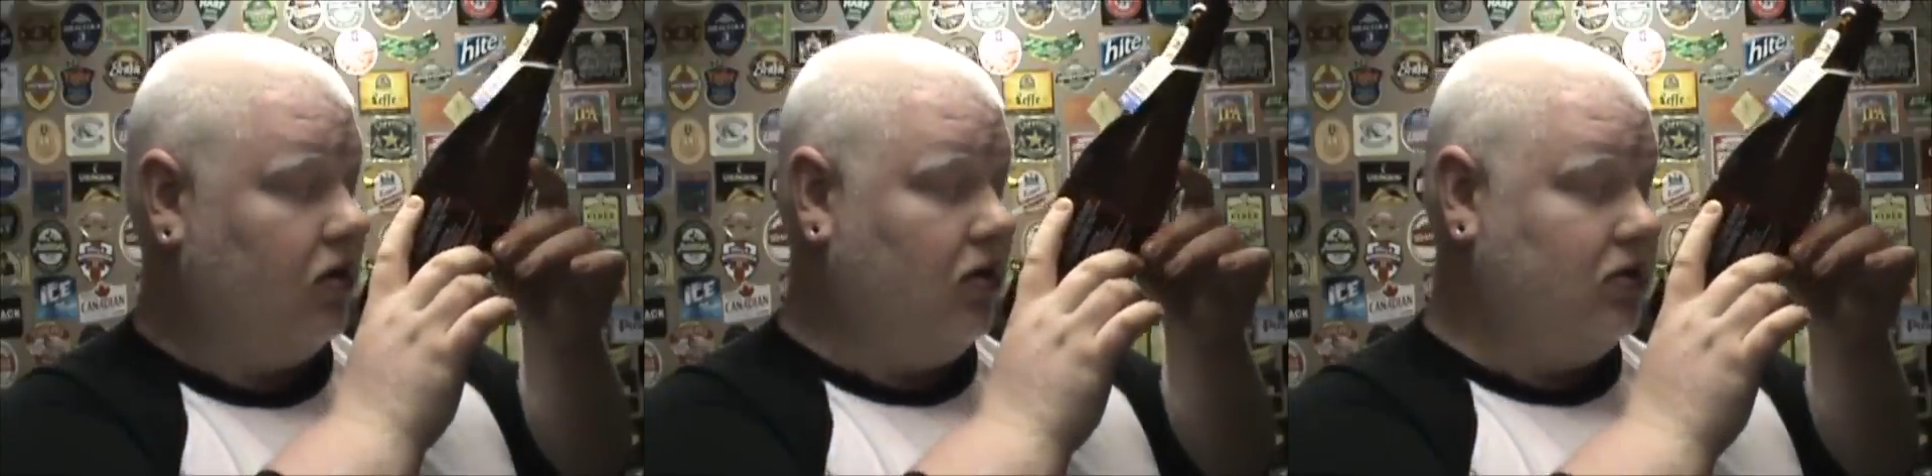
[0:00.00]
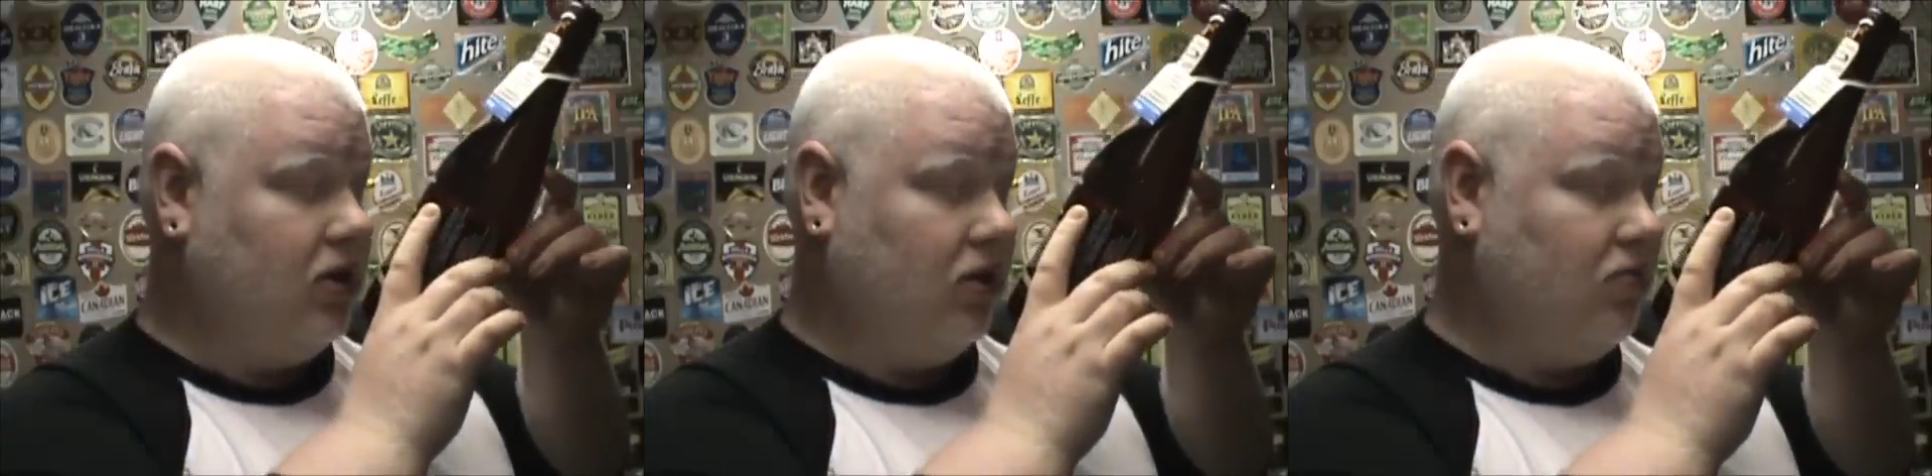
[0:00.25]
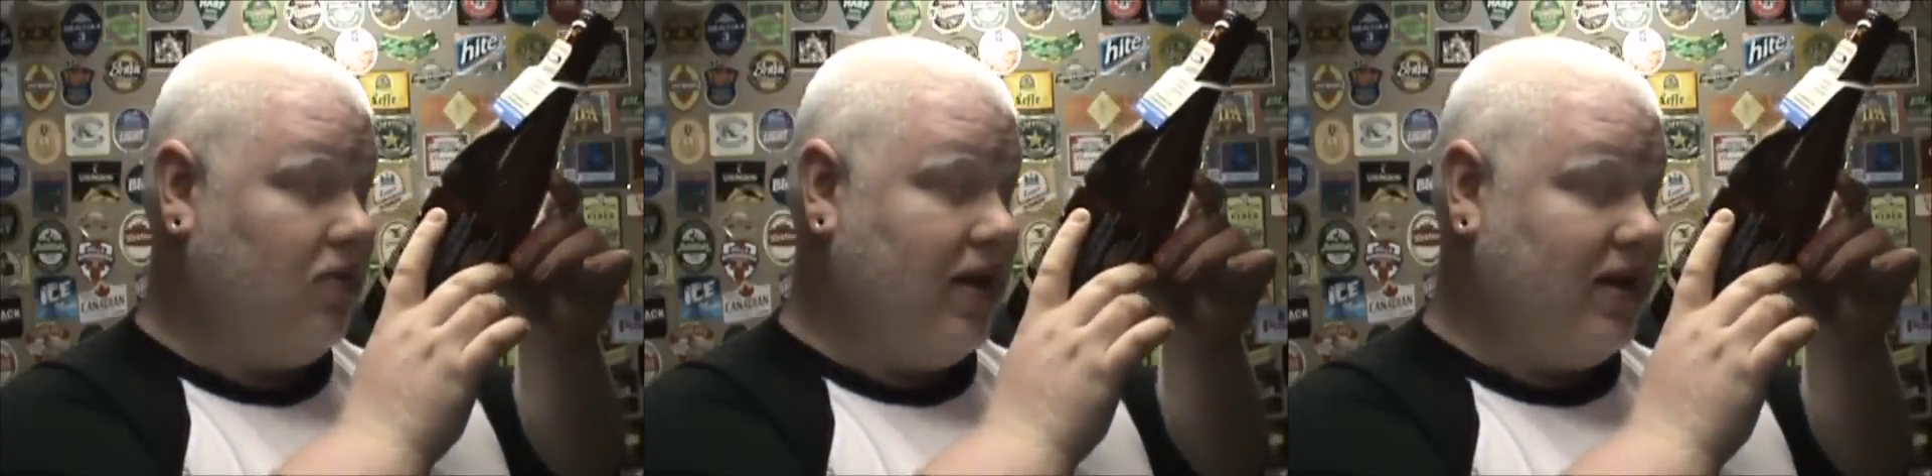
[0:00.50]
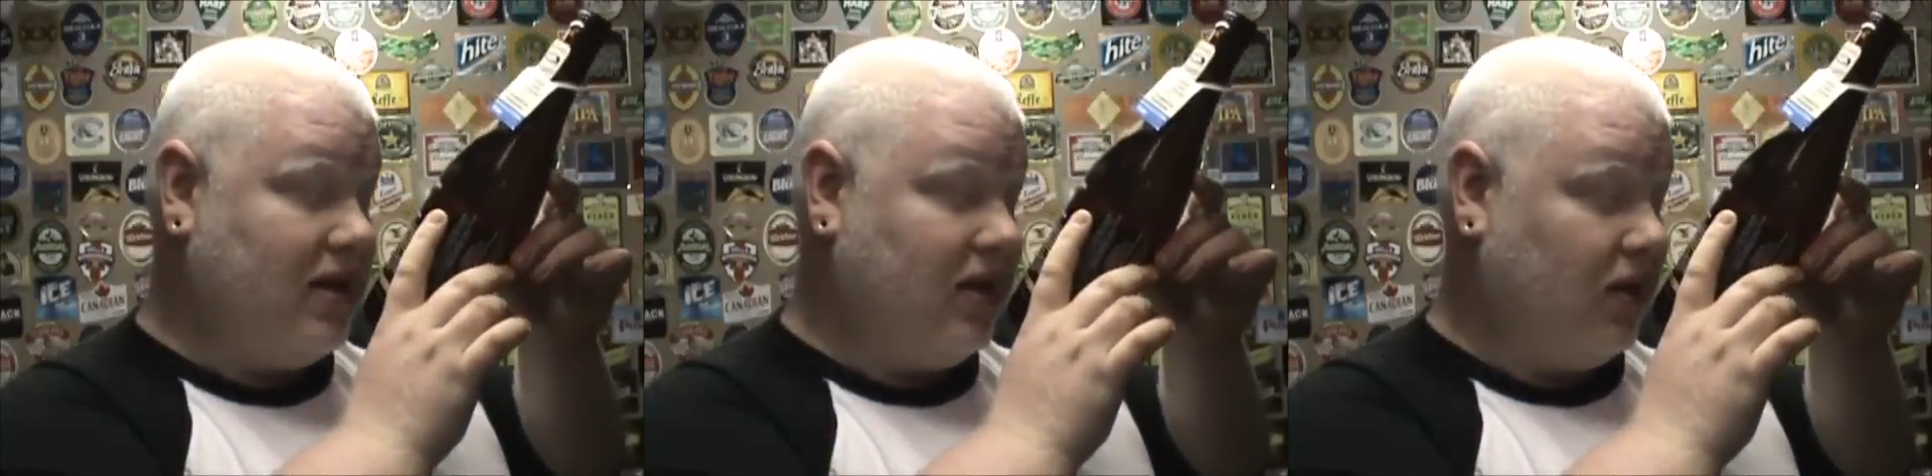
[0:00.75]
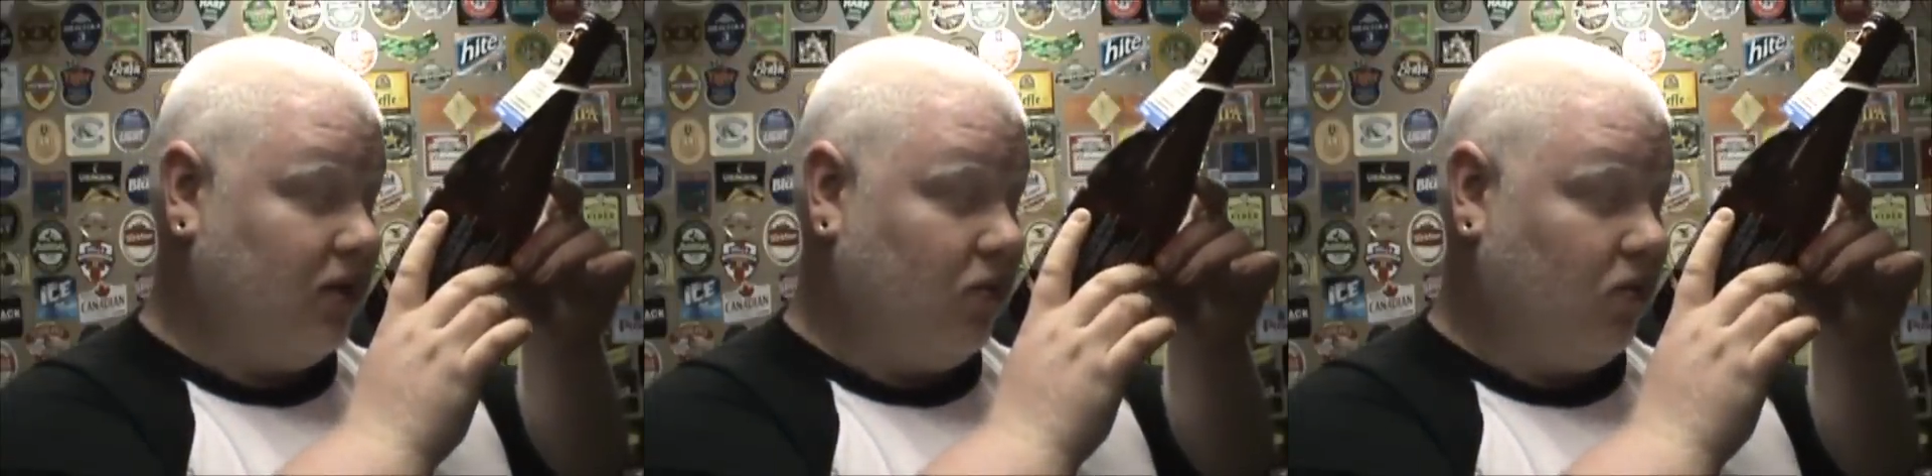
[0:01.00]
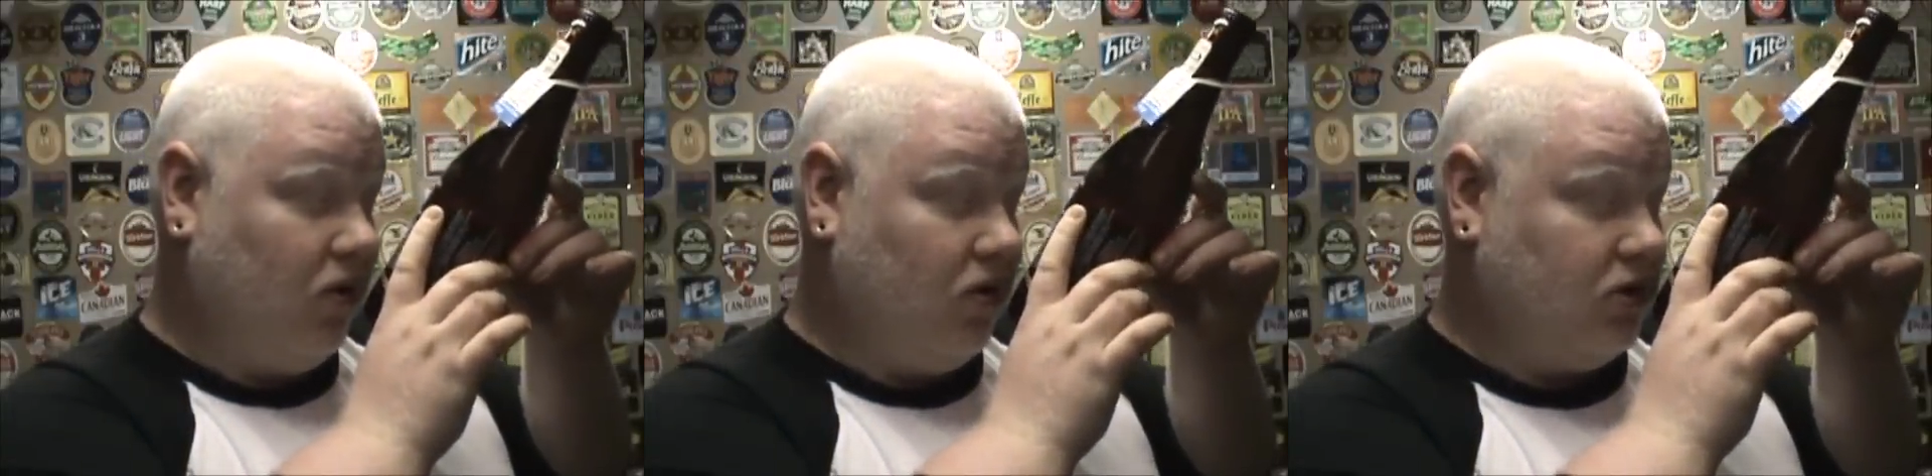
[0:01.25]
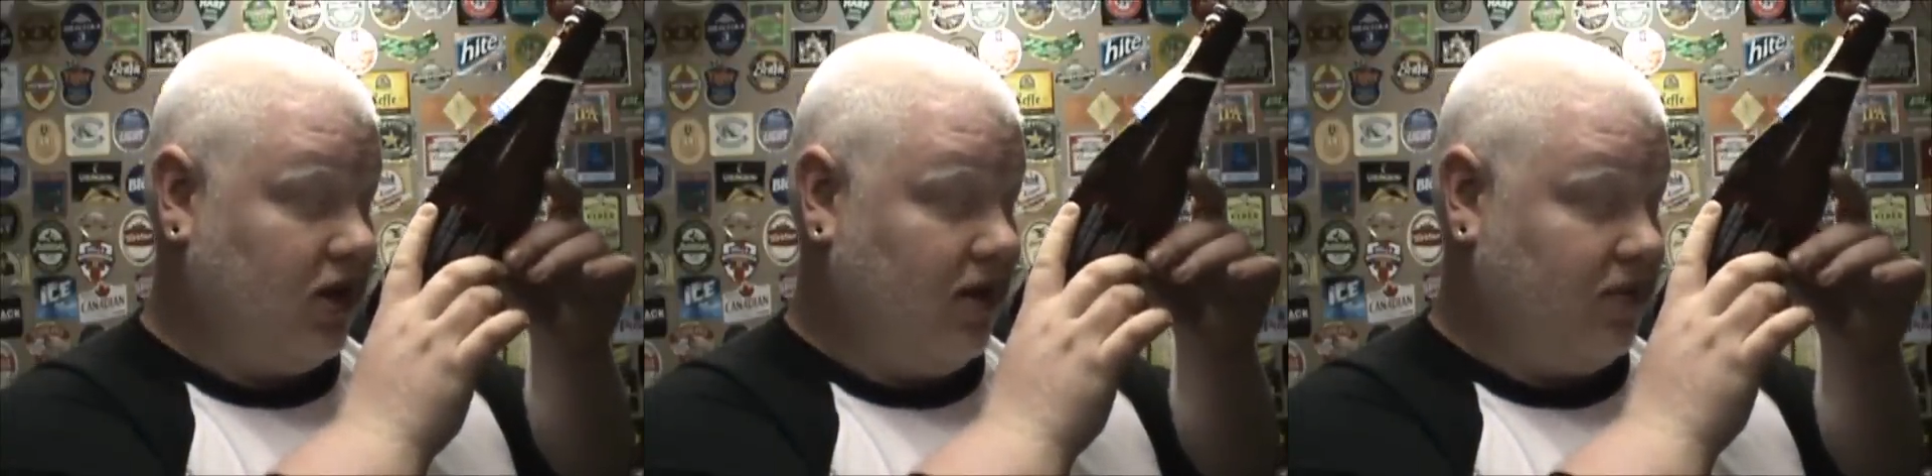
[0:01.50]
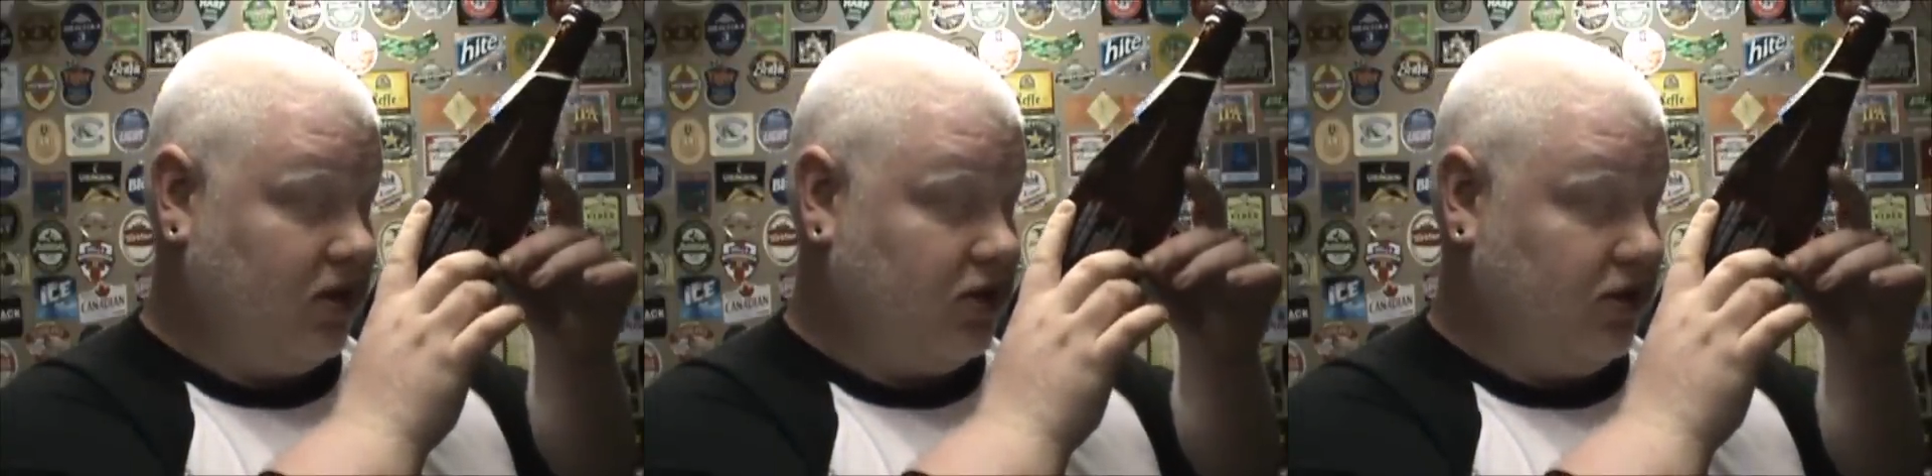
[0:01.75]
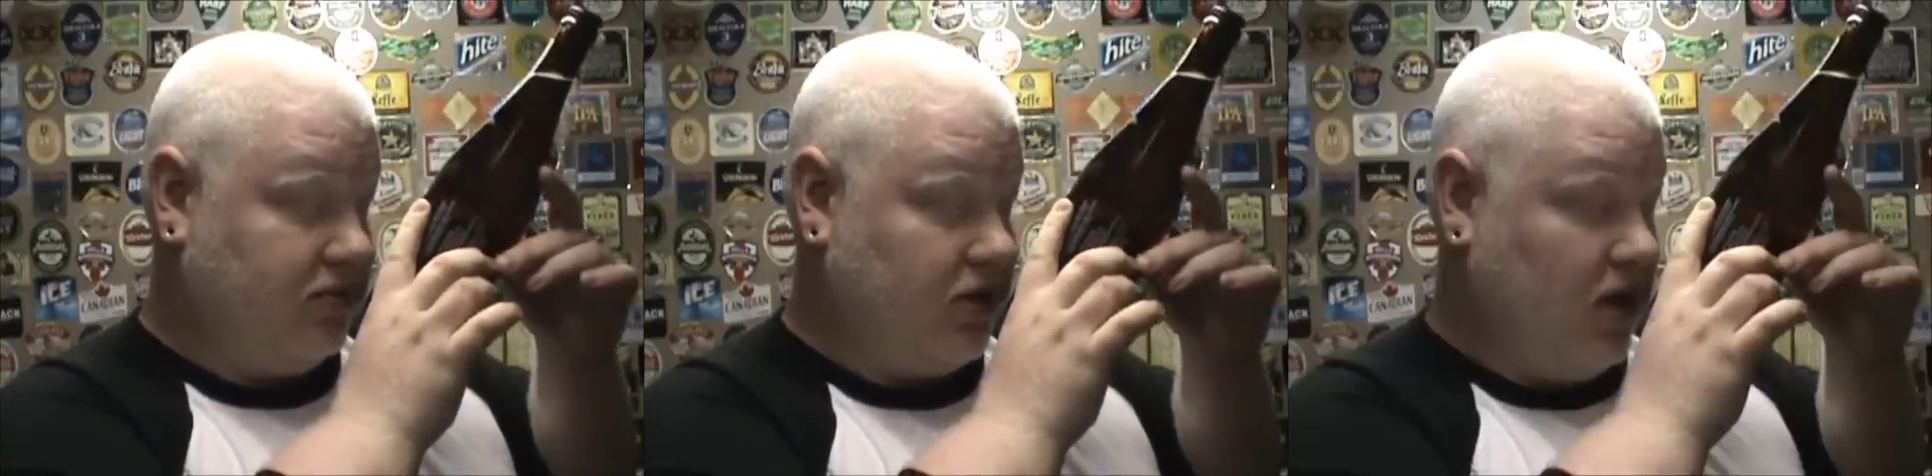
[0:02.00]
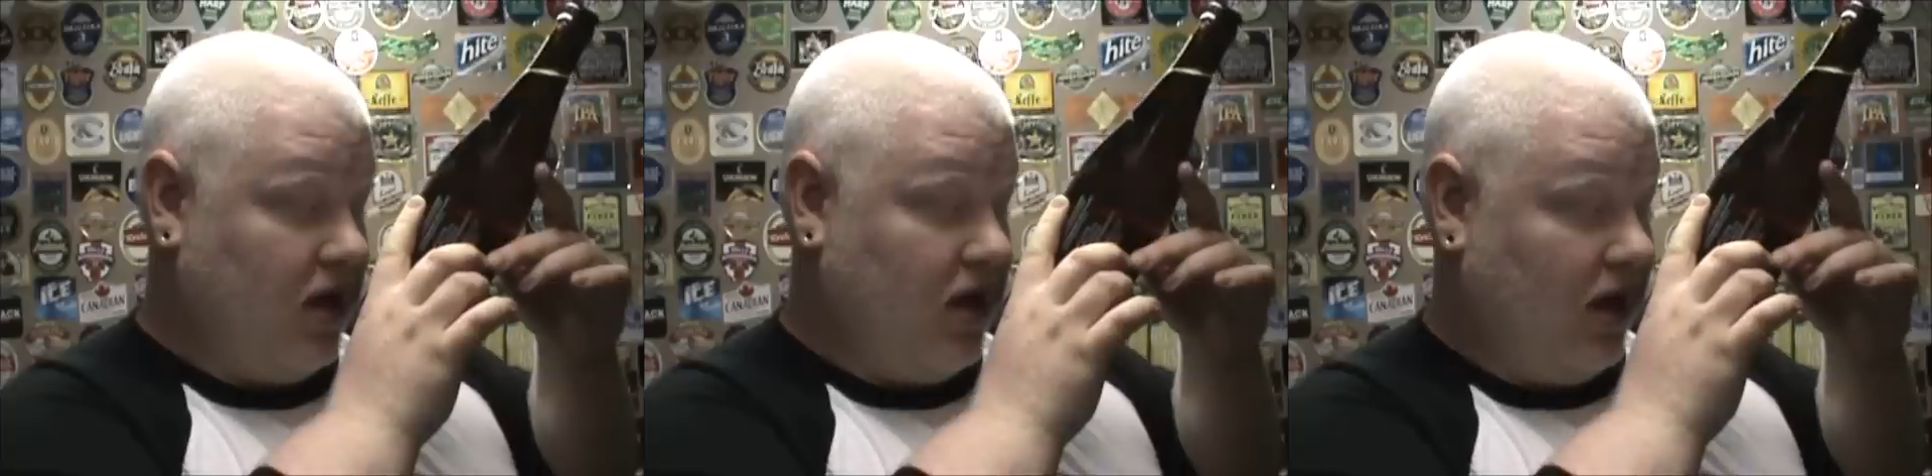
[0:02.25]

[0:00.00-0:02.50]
Cujo went to the World Championships